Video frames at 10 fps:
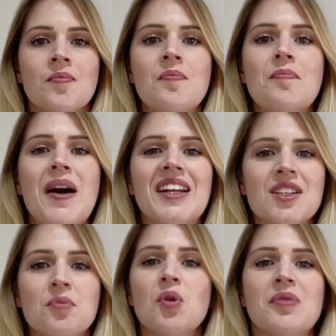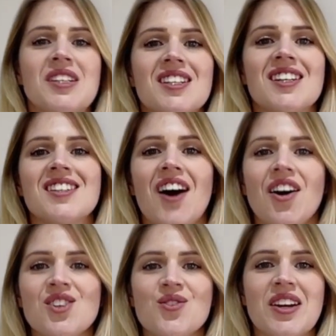Many small businesses
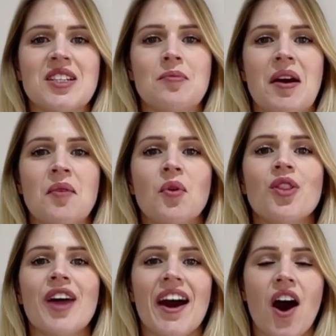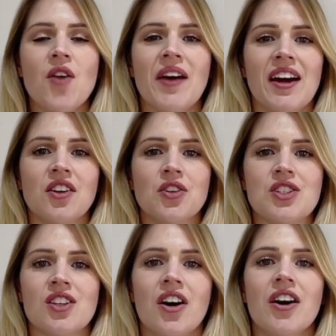underestimate what their overhead
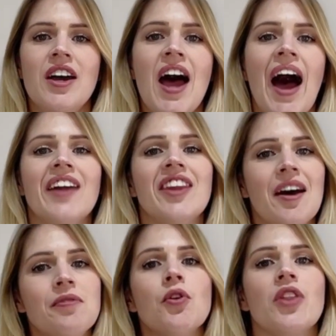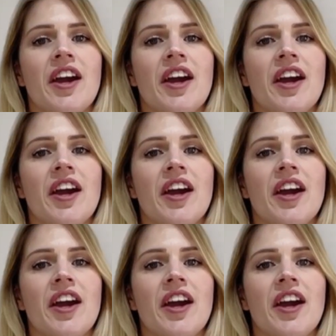costs are, and therefore they